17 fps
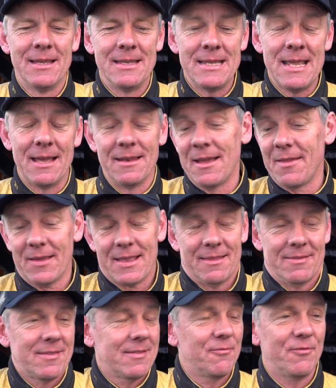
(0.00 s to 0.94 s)

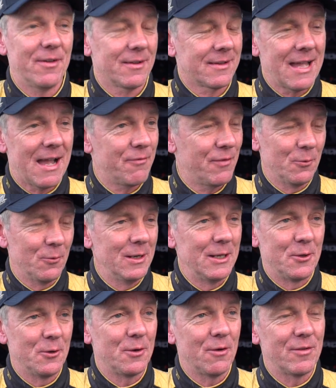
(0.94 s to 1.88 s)
The car
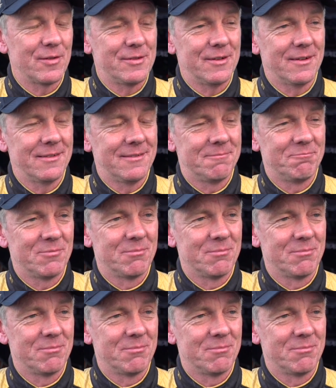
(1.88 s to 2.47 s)
really good. Obviously, I